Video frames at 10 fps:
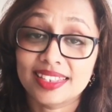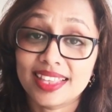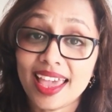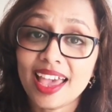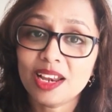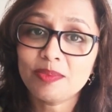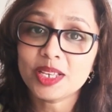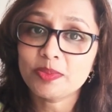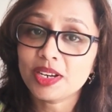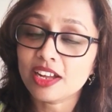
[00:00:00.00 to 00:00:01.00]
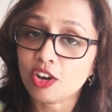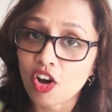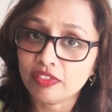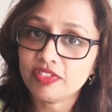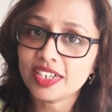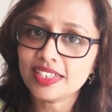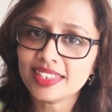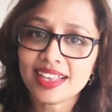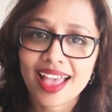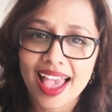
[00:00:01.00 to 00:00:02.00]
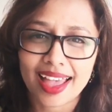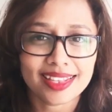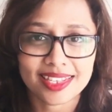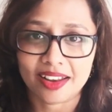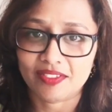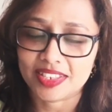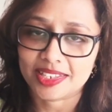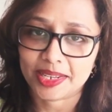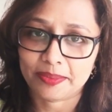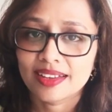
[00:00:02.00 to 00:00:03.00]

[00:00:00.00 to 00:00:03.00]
they help us build our confidence and self-esteem.